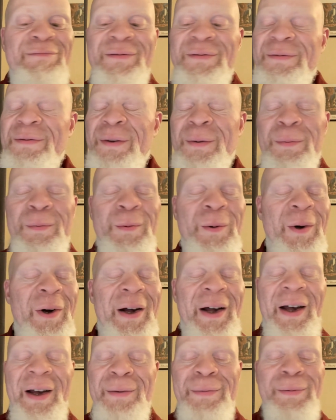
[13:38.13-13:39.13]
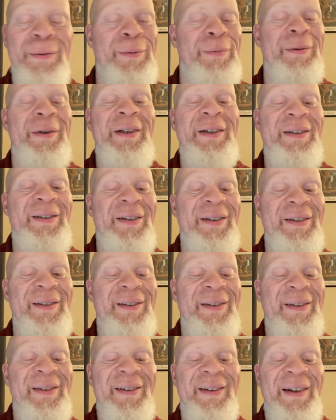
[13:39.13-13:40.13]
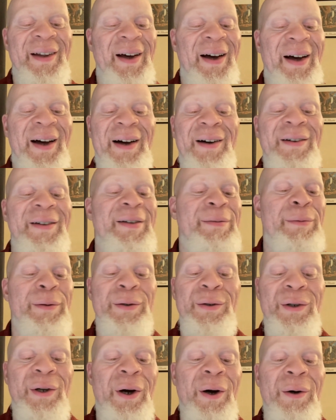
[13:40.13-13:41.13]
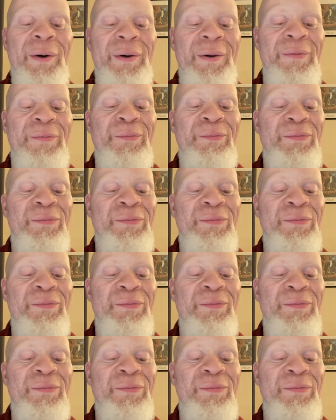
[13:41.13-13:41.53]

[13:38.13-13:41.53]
For whatever reason, I don't even know,